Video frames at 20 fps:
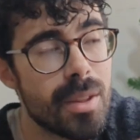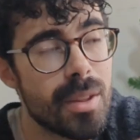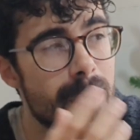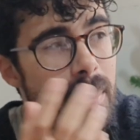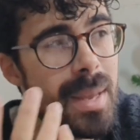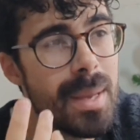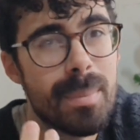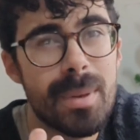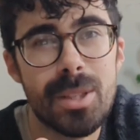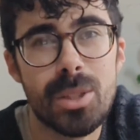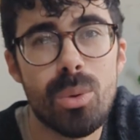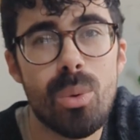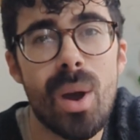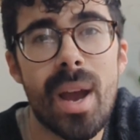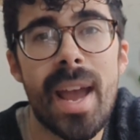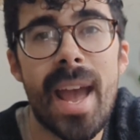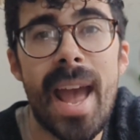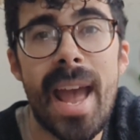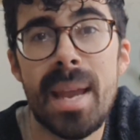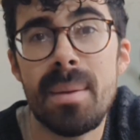The Meep is
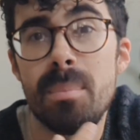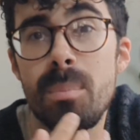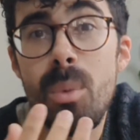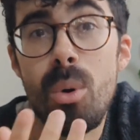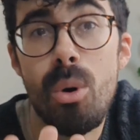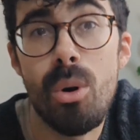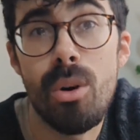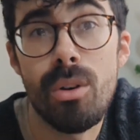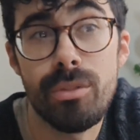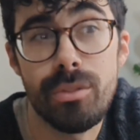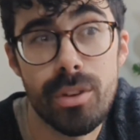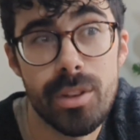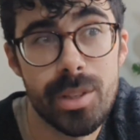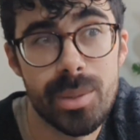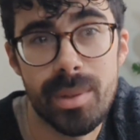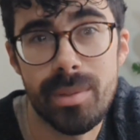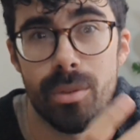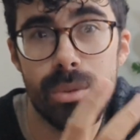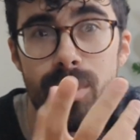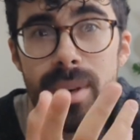quite amorphous
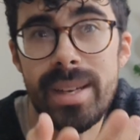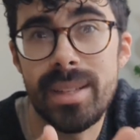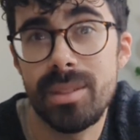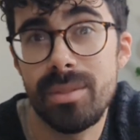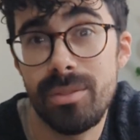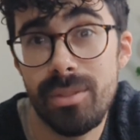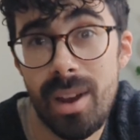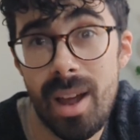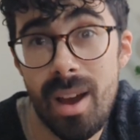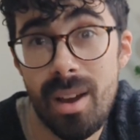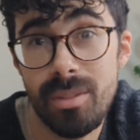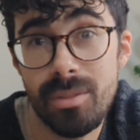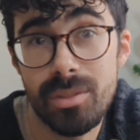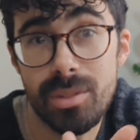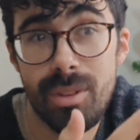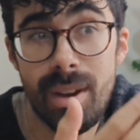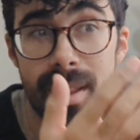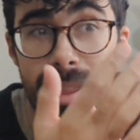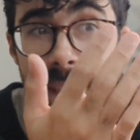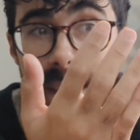with all his fluff,
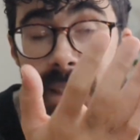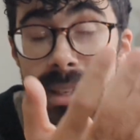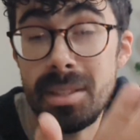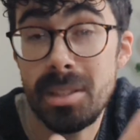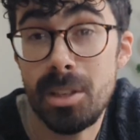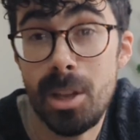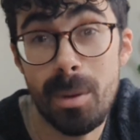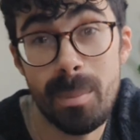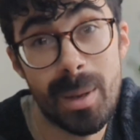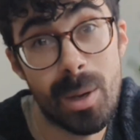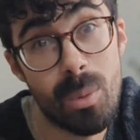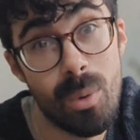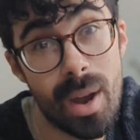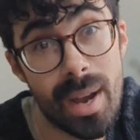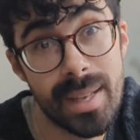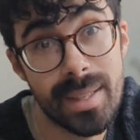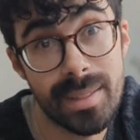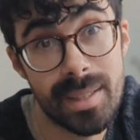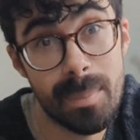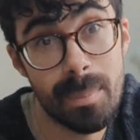so I think this is going to be
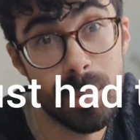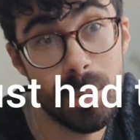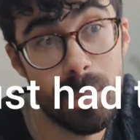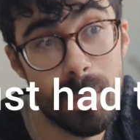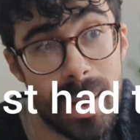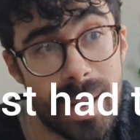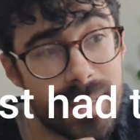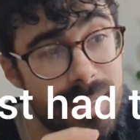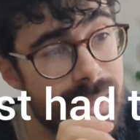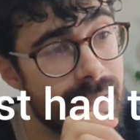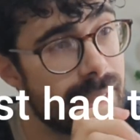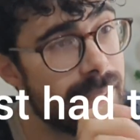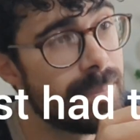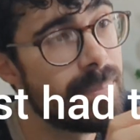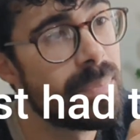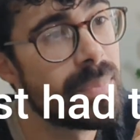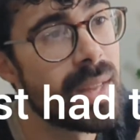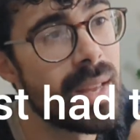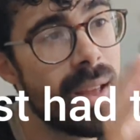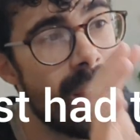quite a simple pattern.
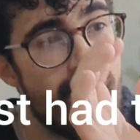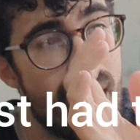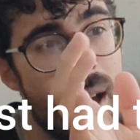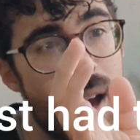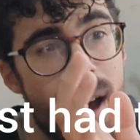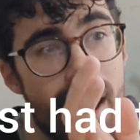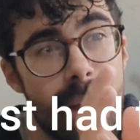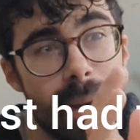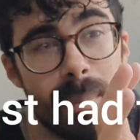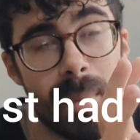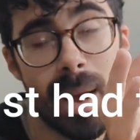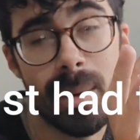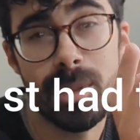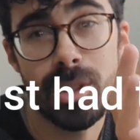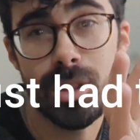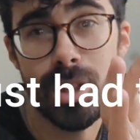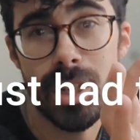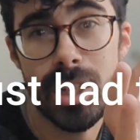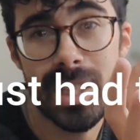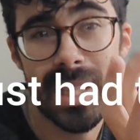I'm
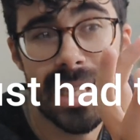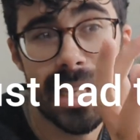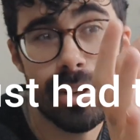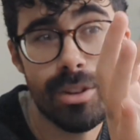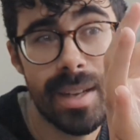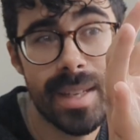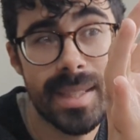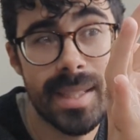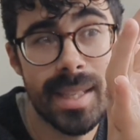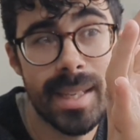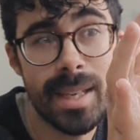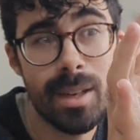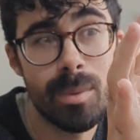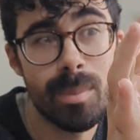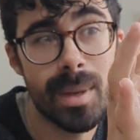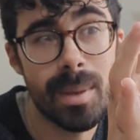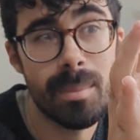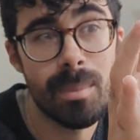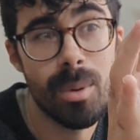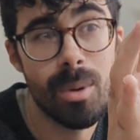just going to decrease a little
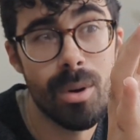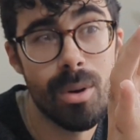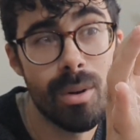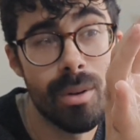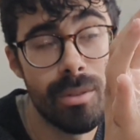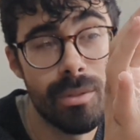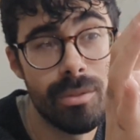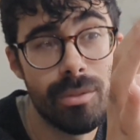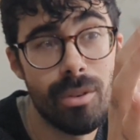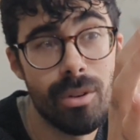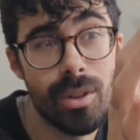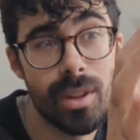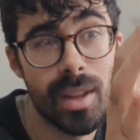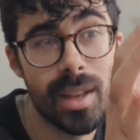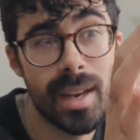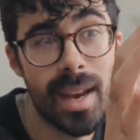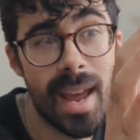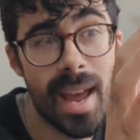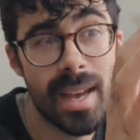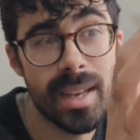bit more for
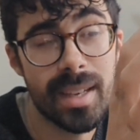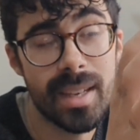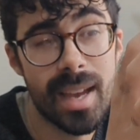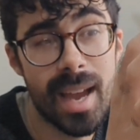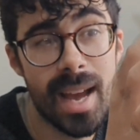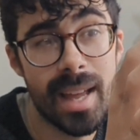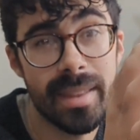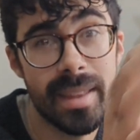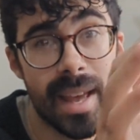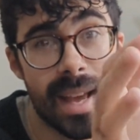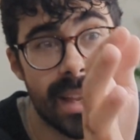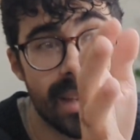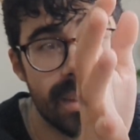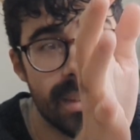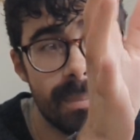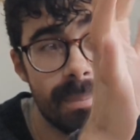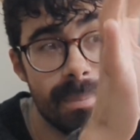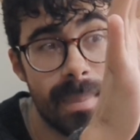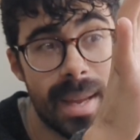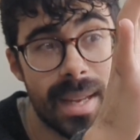the neck and
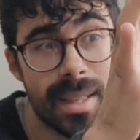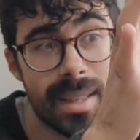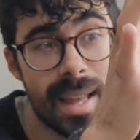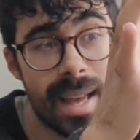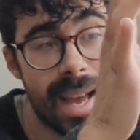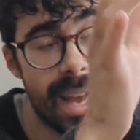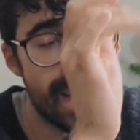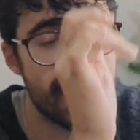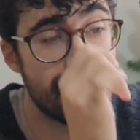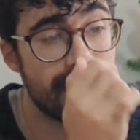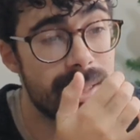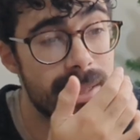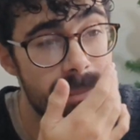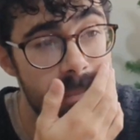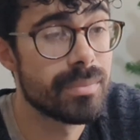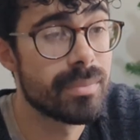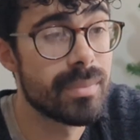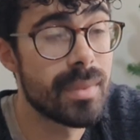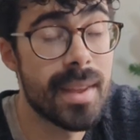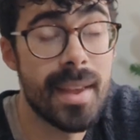then make the head,
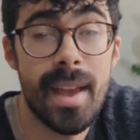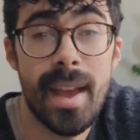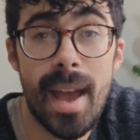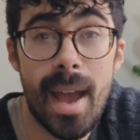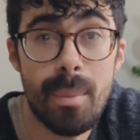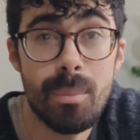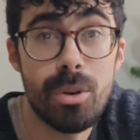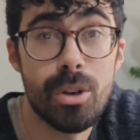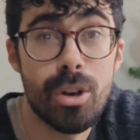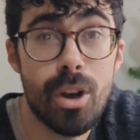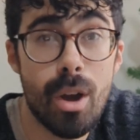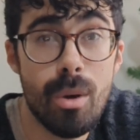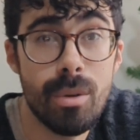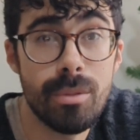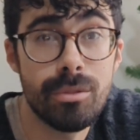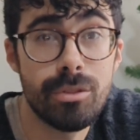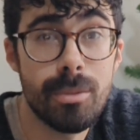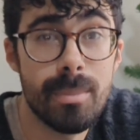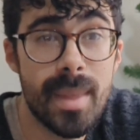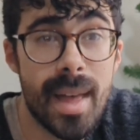and we'll go on
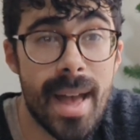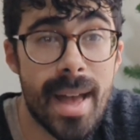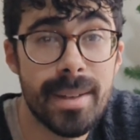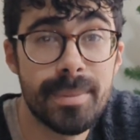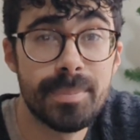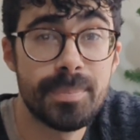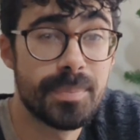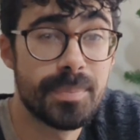from there.